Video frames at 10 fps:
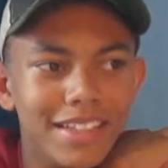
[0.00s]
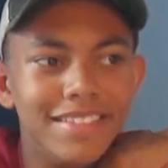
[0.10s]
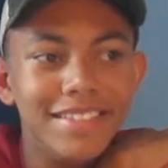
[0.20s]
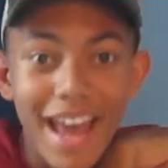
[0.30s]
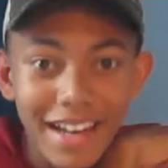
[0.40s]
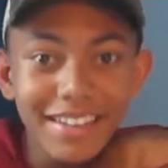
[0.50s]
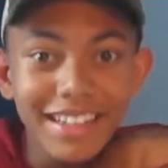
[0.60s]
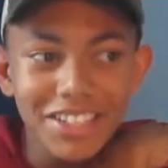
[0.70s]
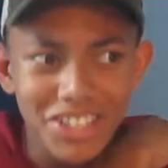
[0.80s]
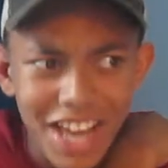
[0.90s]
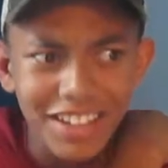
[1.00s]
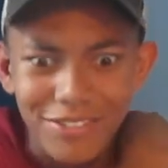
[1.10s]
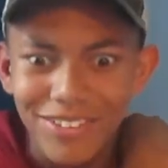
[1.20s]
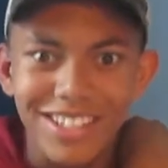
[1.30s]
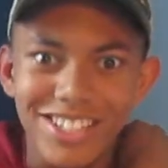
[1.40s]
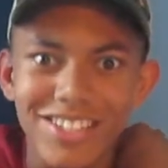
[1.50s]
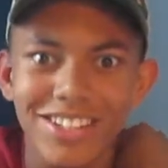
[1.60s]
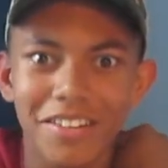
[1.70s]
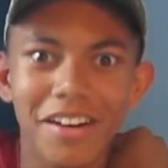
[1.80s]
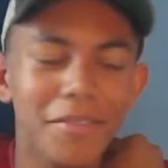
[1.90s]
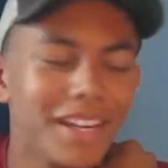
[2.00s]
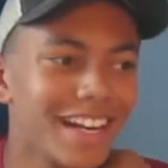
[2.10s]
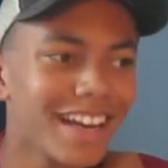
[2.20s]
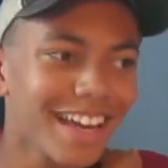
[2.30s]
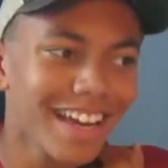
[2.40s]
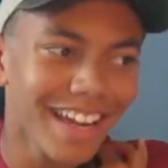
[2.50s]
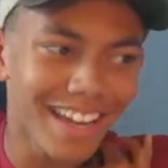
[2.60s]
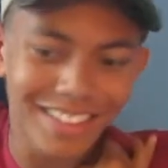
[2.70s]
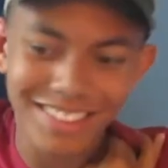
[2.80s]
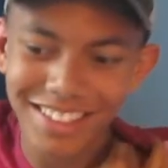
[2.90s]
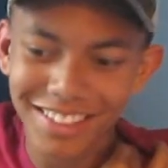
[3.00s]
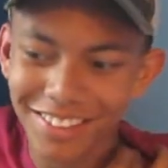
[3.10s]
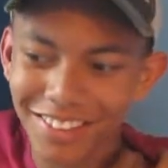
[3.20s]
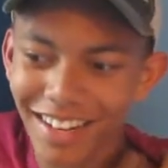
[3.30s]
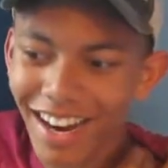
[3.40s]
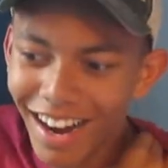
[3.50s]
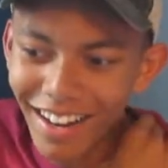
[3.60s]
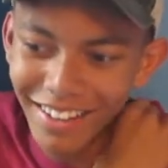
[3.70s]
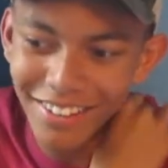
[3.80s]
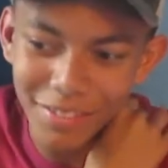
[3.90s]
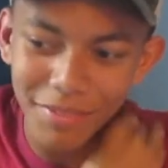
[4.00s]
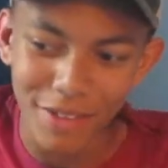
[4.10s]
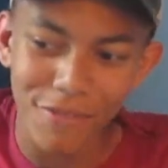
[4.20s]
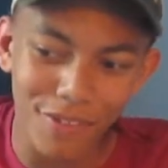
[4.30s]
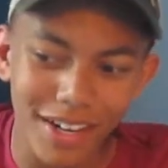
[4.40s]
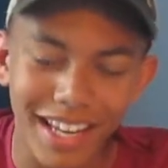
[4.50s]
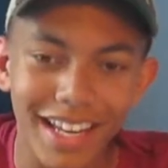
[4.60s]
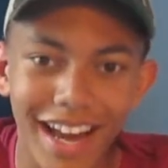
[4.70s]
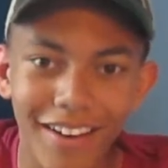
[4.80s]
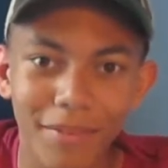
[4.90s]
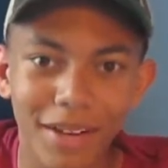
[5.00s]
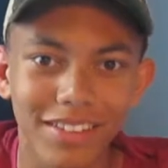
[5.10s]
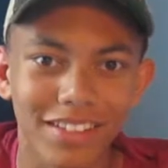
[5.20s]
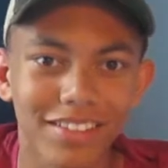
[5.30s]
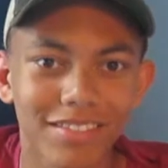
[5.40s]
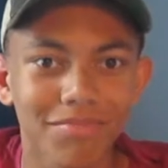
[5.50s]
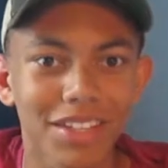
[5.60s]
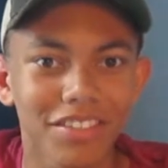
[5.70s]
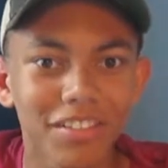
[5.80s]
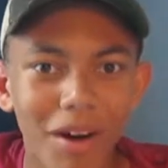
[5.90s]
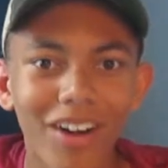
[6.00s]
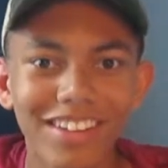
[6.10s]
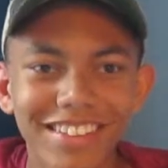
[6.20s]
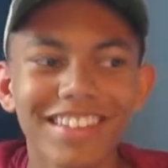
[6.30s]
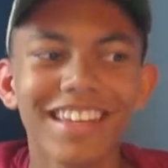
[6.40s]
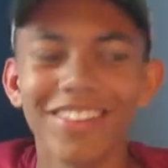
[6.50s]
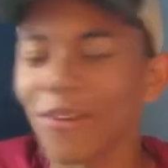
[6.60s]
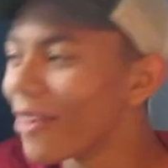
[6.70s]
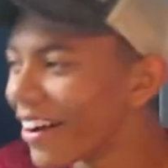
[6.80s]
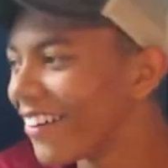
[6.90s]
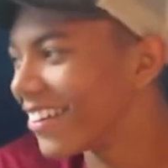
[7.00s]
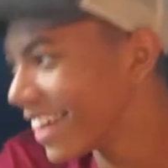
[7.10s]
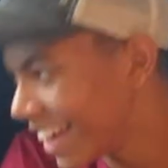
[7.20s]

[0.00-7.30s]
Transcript: deadly jellyfish, you know what I mean? And so here's me freaking out about the smallest thing in the world,